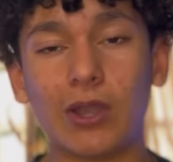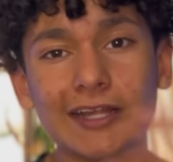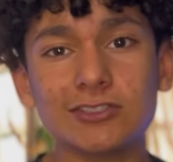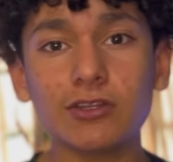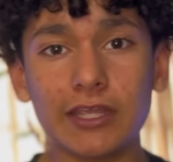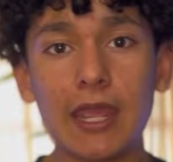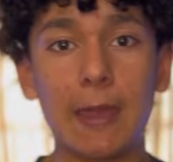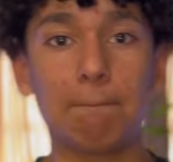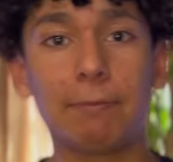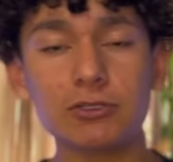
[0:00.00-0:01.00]
Gradually
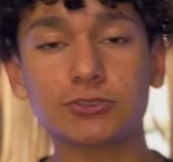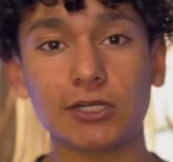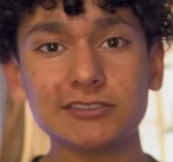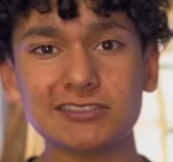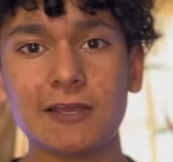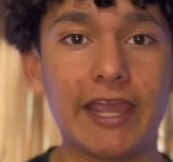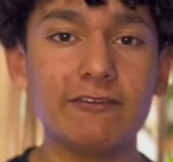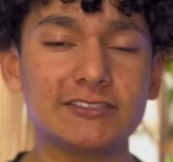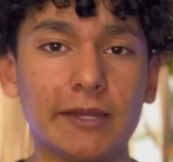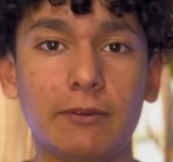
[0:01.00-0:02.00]
build trust.
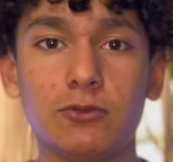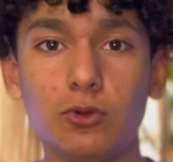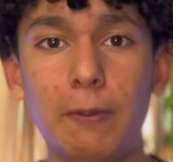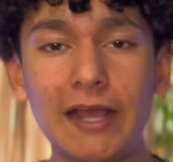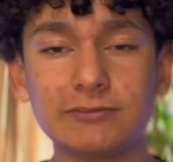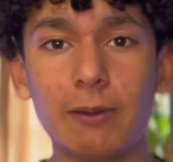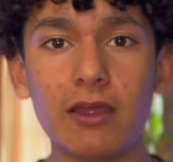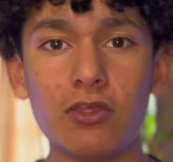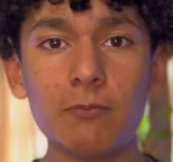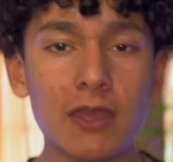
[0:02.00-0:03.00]
Every time you do pass
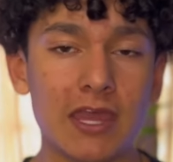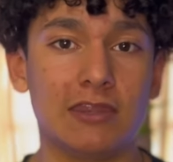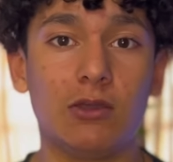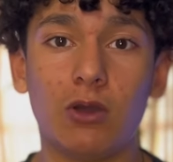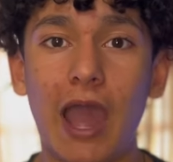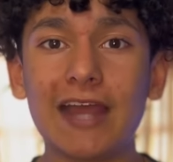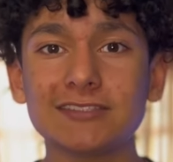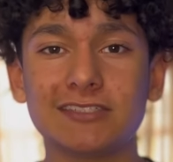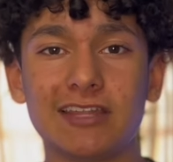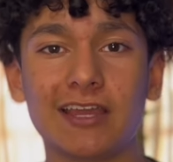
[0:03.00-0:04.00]
by them, they will
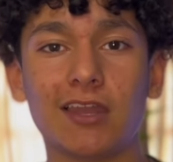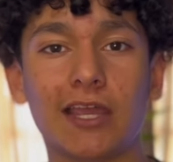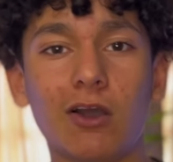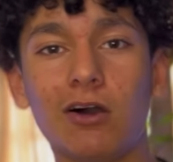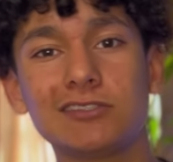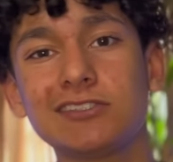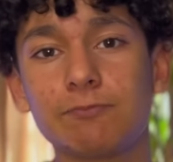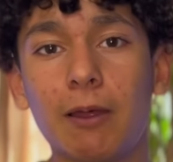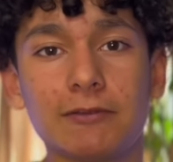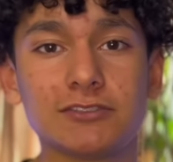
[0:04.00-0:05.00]
actually think like, oh, it's just
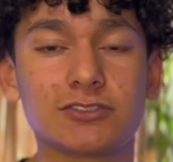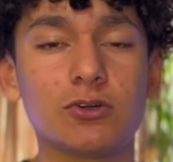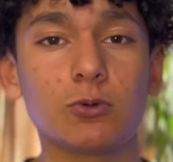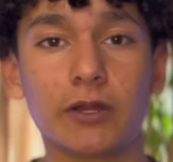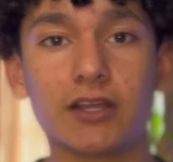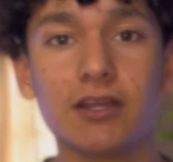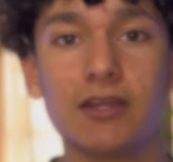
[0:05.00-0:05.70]
probably just schoolwork.